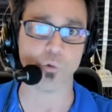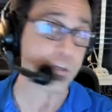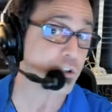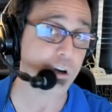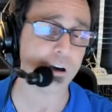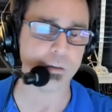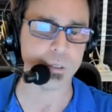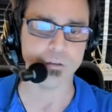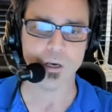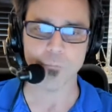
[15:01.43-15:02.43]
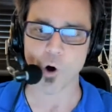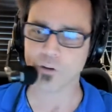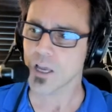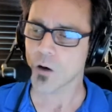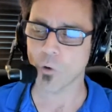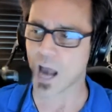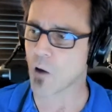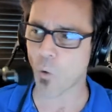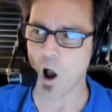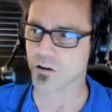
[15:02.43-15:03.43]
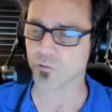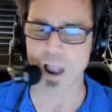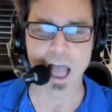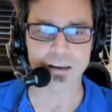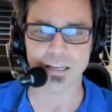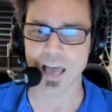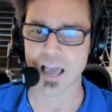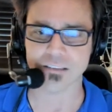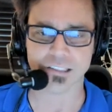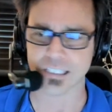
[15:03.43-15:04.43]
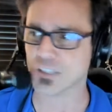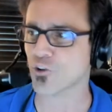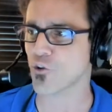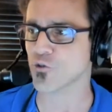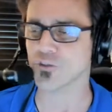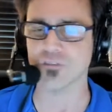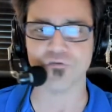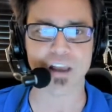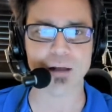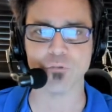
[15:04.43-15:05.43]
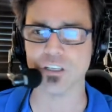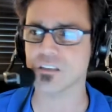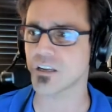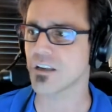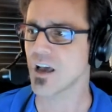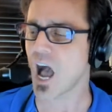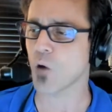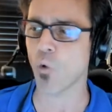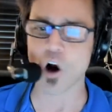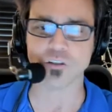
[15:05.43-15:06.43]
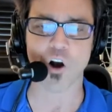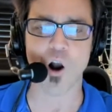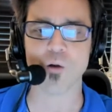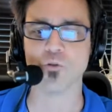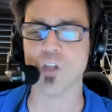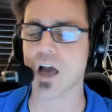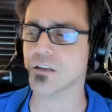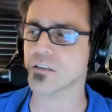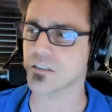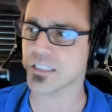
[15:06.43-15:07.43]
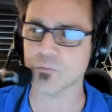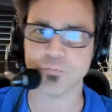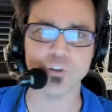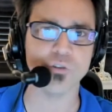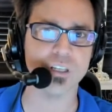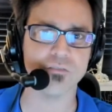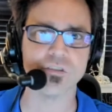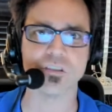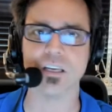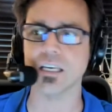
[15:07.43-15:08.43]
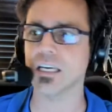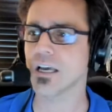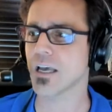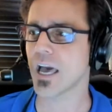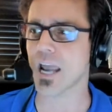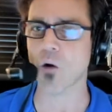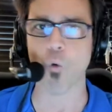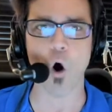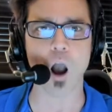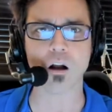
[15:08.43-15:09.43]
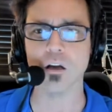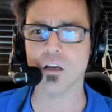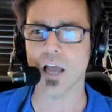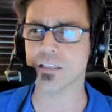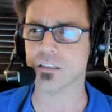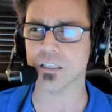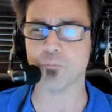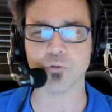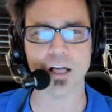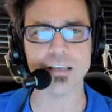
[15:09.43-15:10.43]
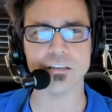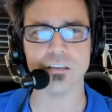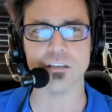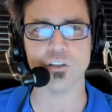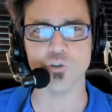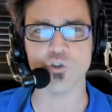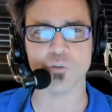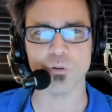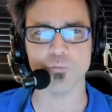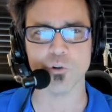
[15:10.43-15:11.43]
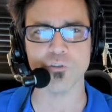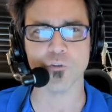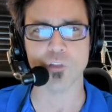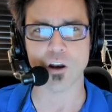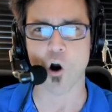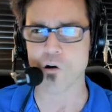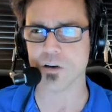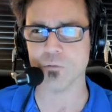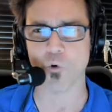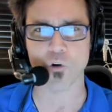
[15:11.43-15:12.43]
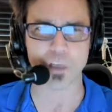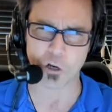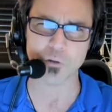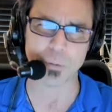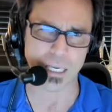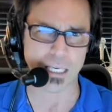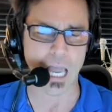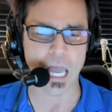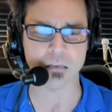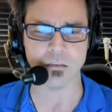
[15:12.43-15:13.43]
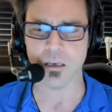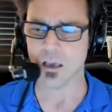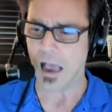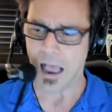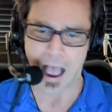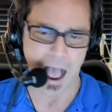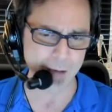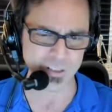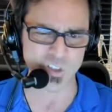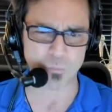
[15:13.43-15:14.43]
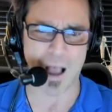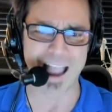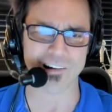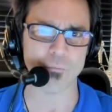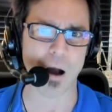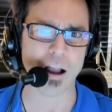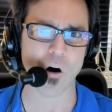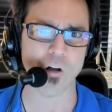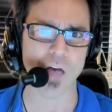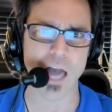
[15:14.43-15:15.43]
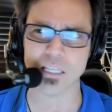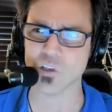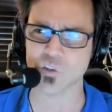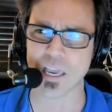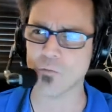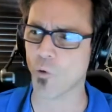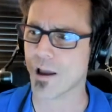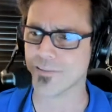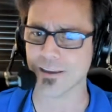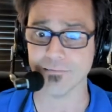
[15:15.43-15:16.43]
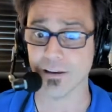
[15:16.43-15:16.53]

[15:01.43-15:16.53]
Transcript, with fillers: We should. I mean, when I walk around and I see turtles and families, and I walk the harbor line and see the beauty of the city, and I walk and see places that used to be beautiful that aren't anymore, that could be again, I'm inspired by all that in the same way that